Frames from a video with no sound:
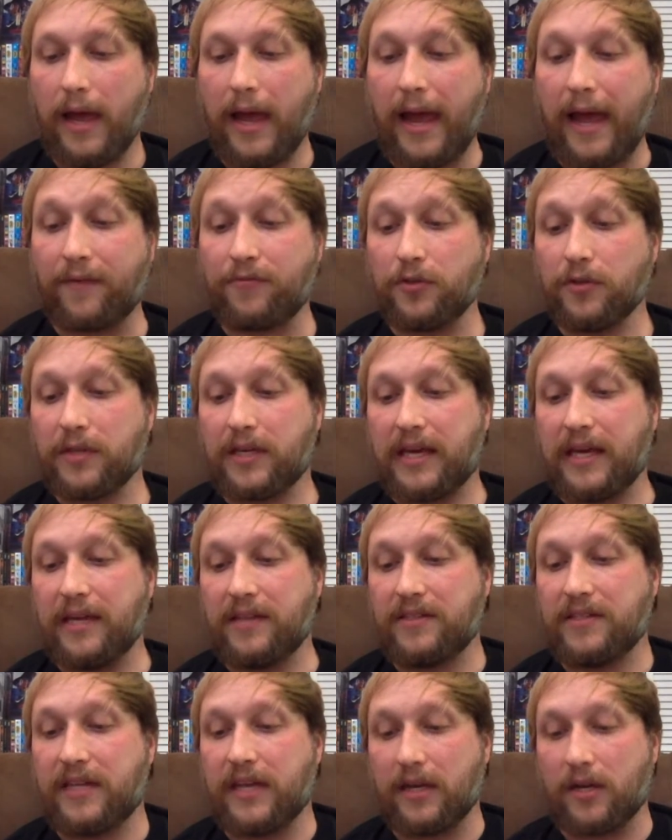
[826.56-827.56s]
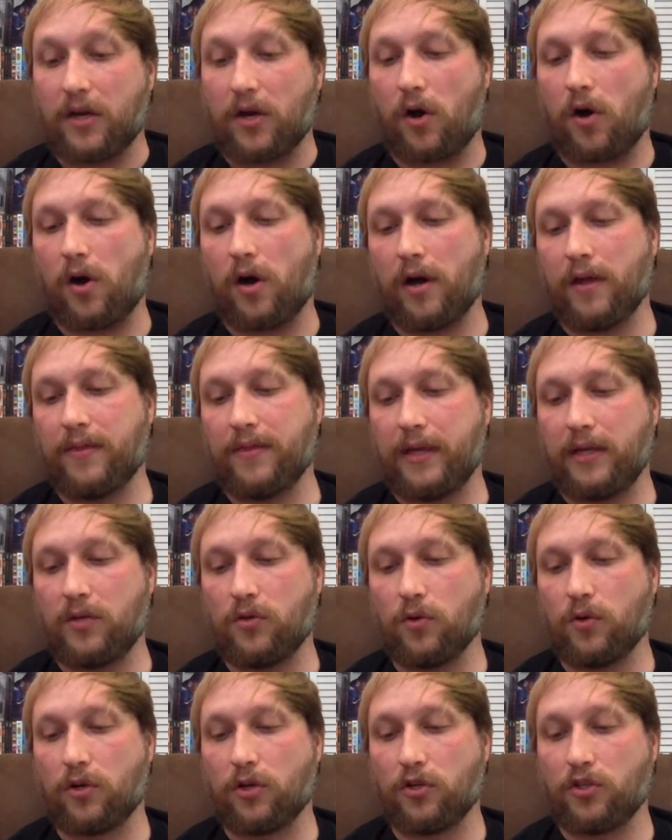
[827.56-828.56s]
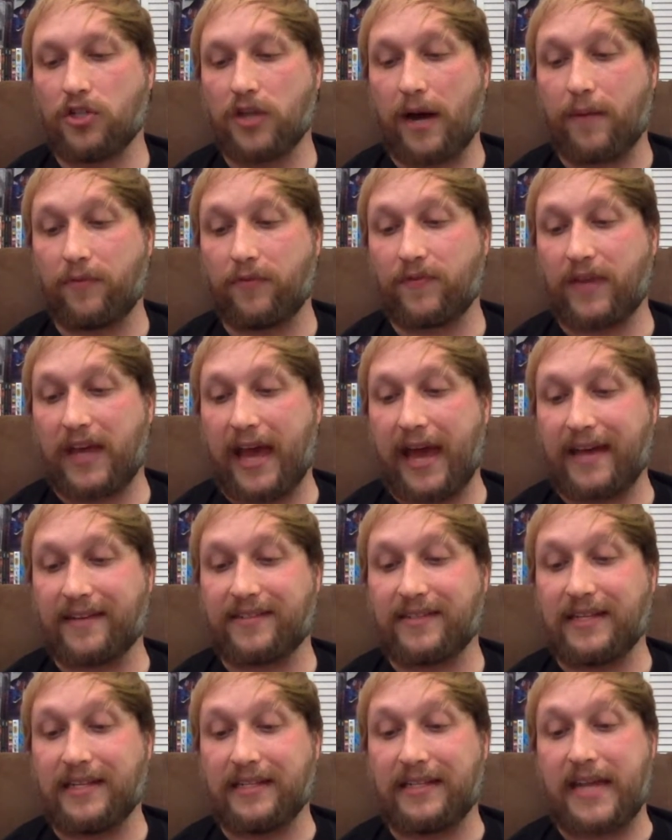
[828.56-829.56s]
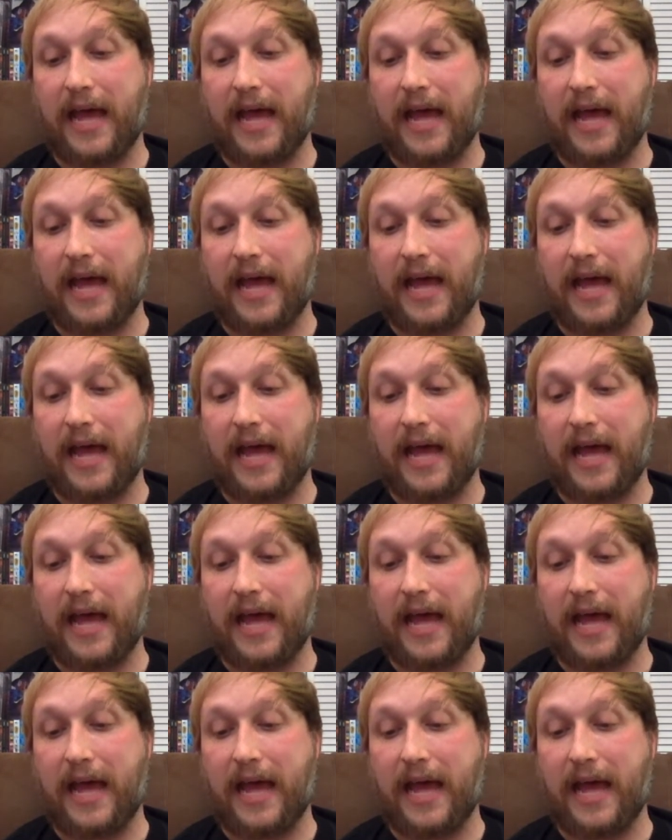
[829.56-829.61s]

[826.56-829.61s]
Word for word: After the kids get caught, they do a good job of casting